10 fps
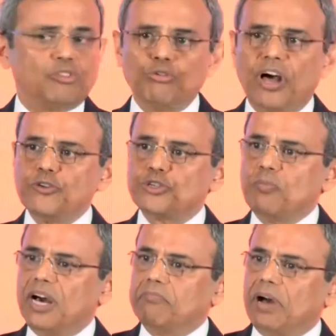through
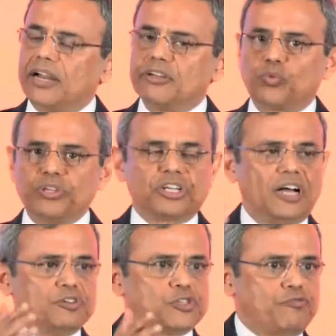Ayushman Bharat, which
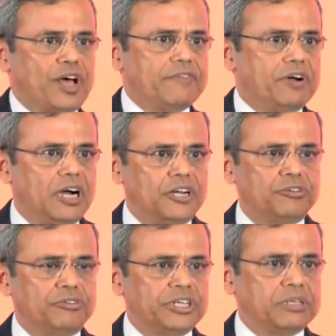covers 500
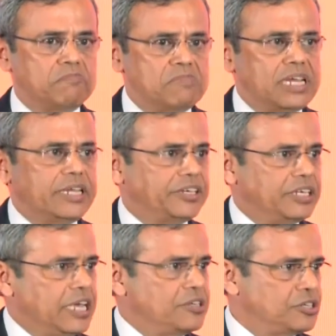
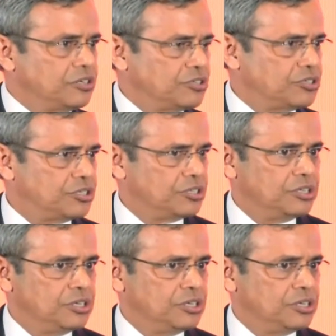million Indians.